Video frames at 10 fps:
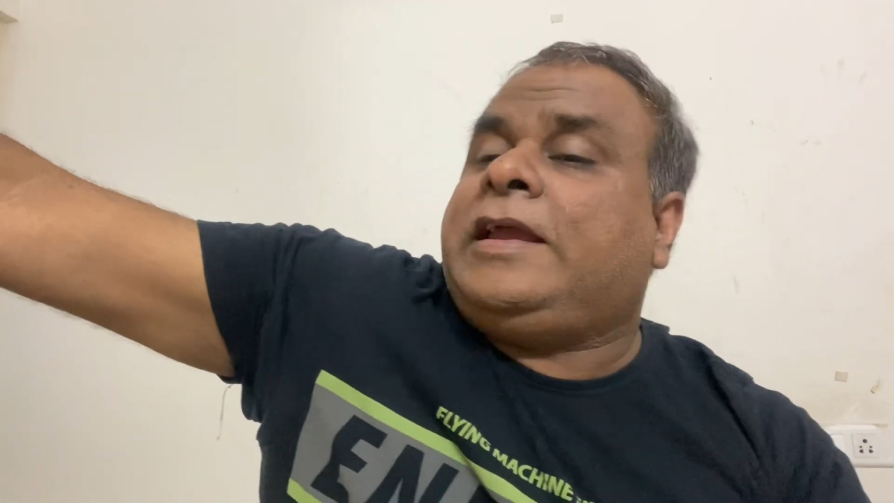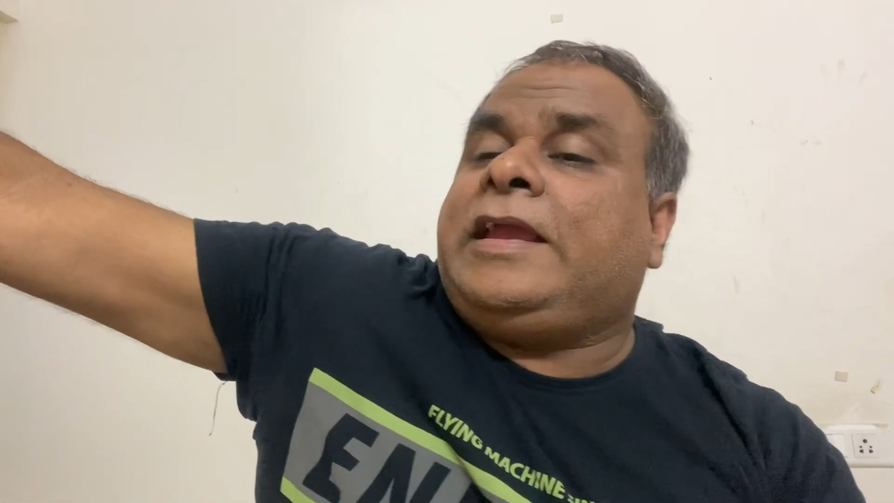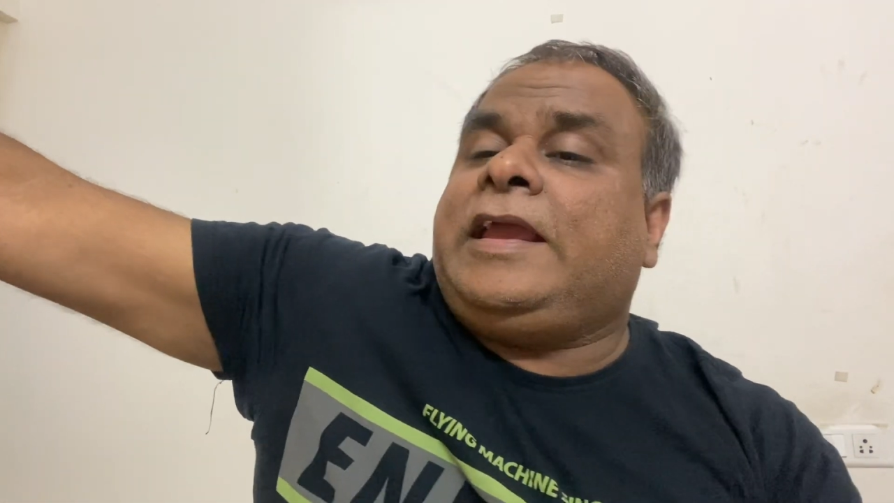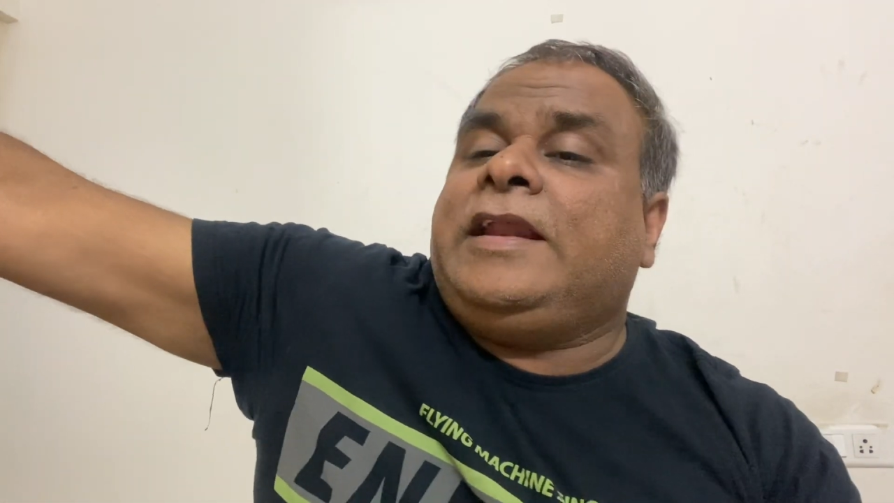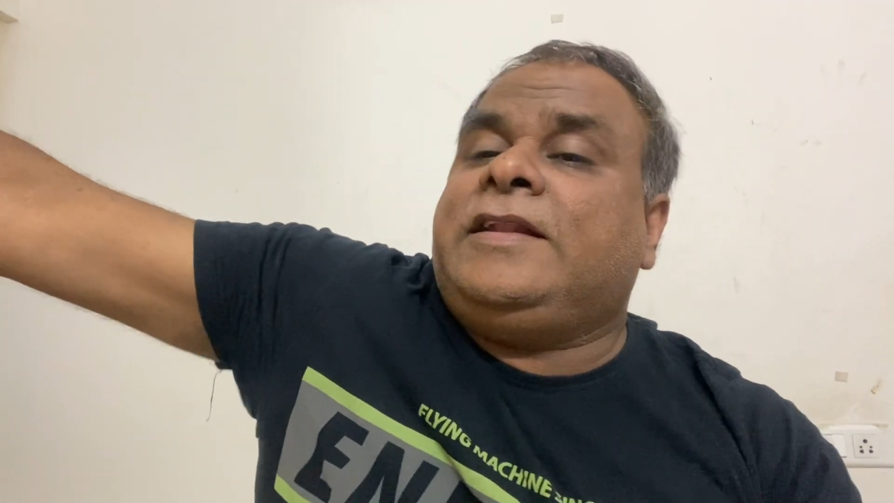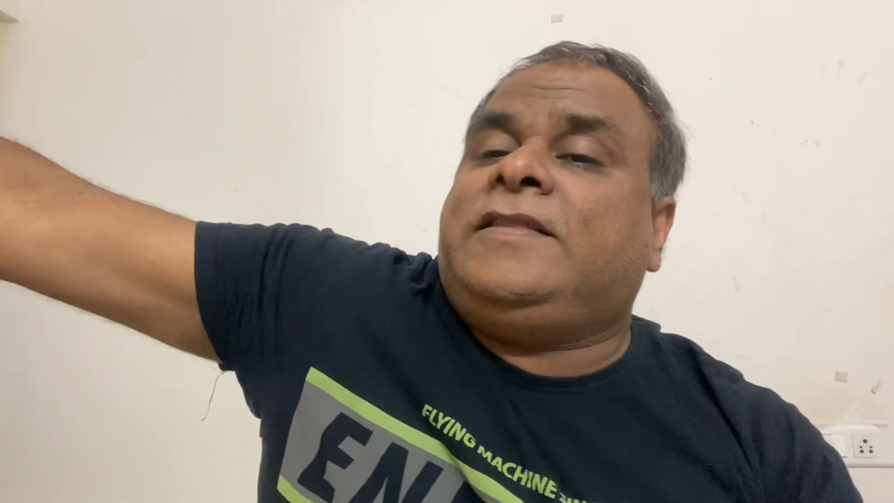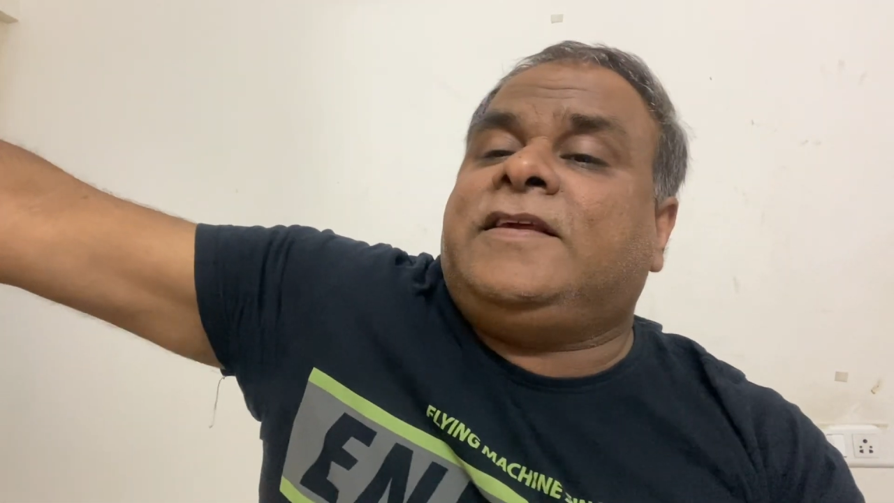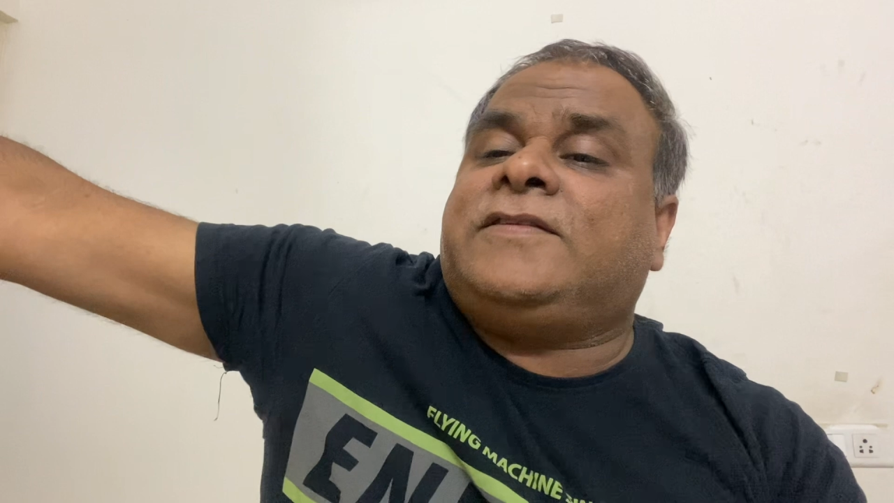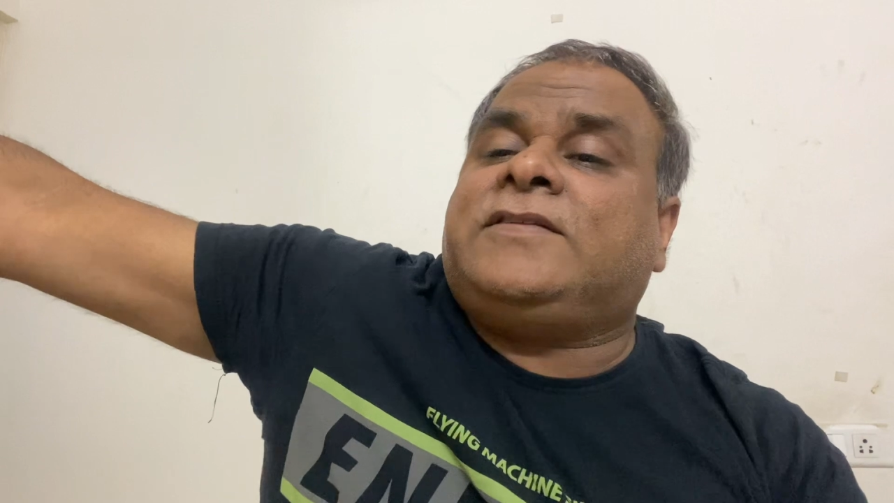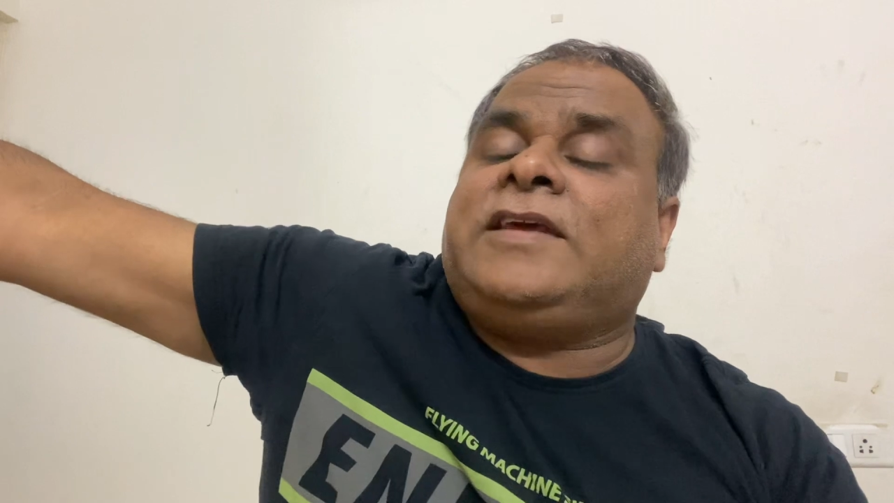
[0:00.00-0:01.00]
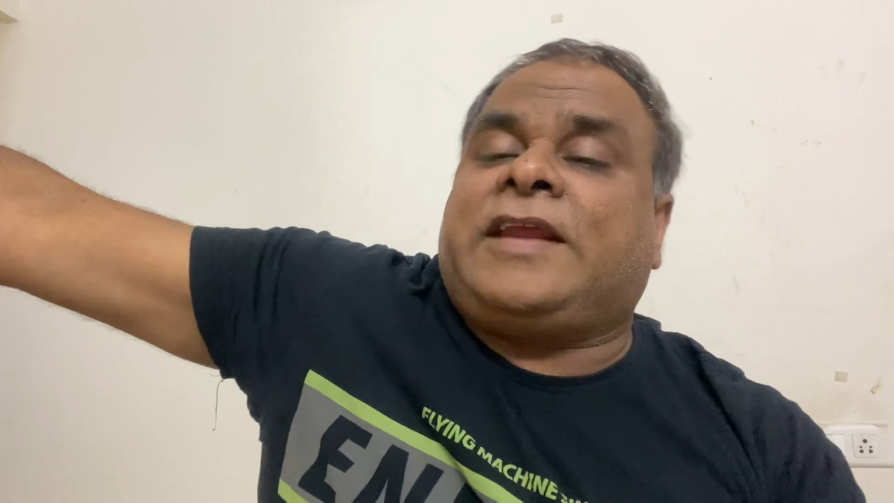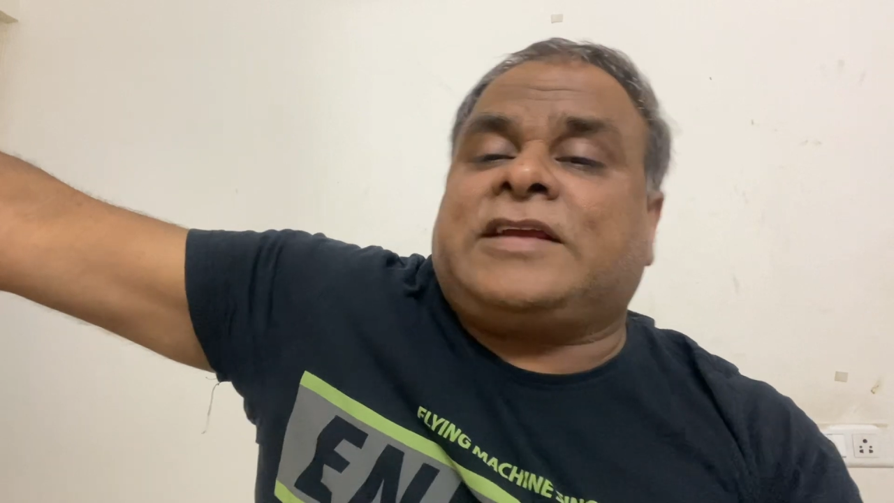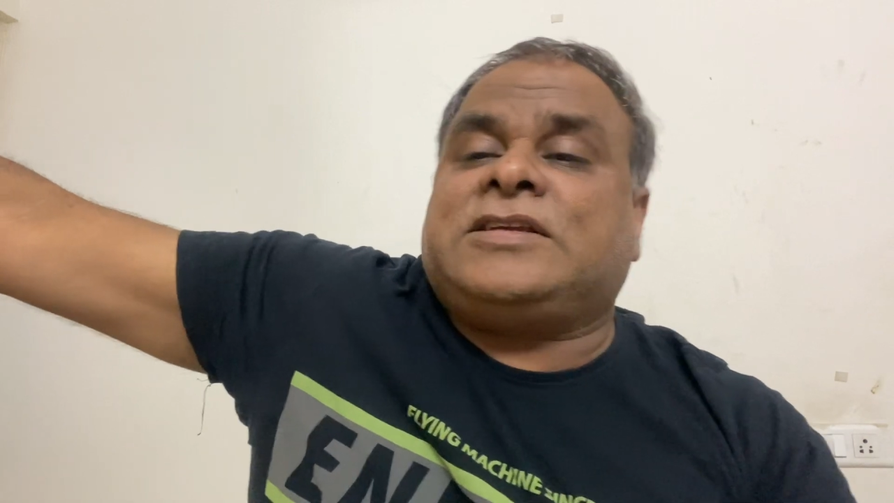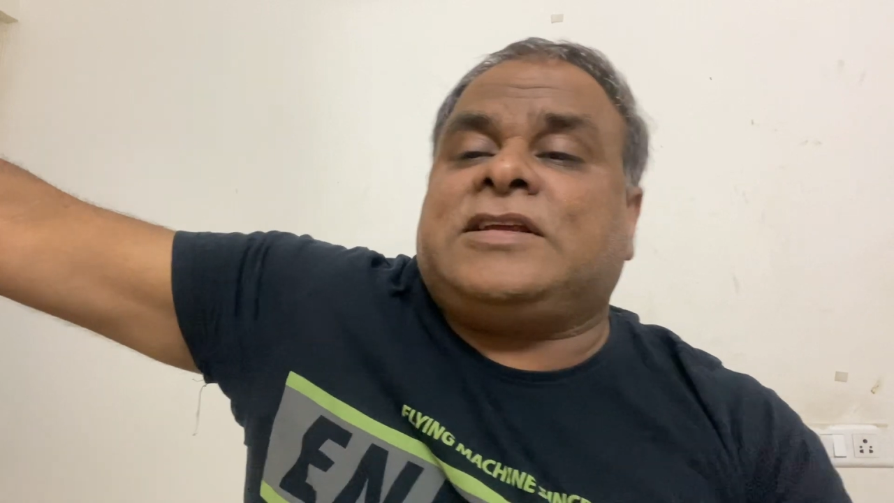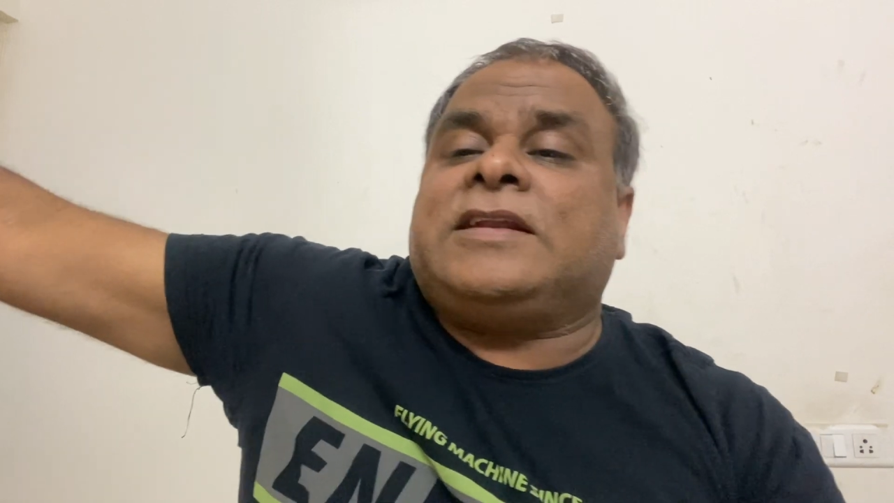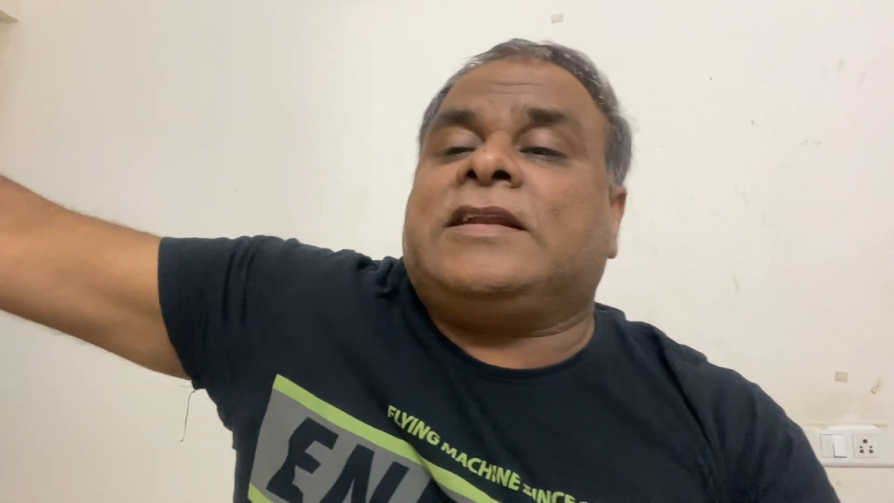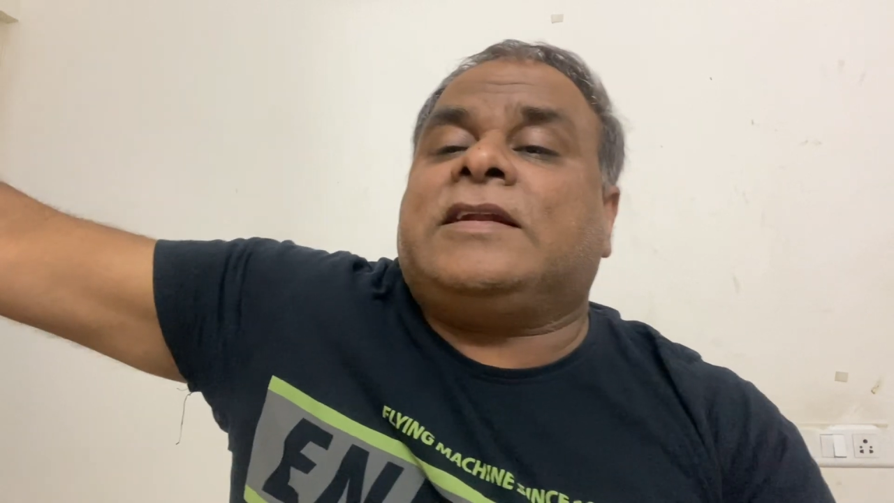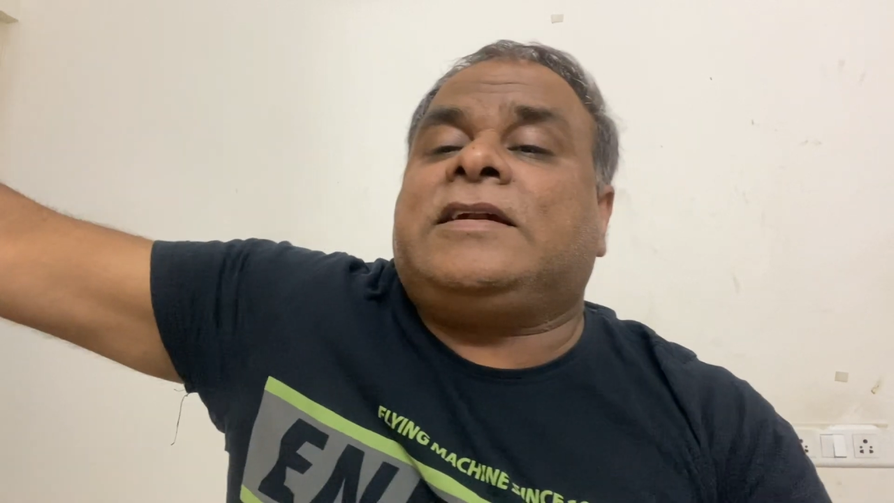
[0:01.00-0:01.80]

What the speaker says: in this direction.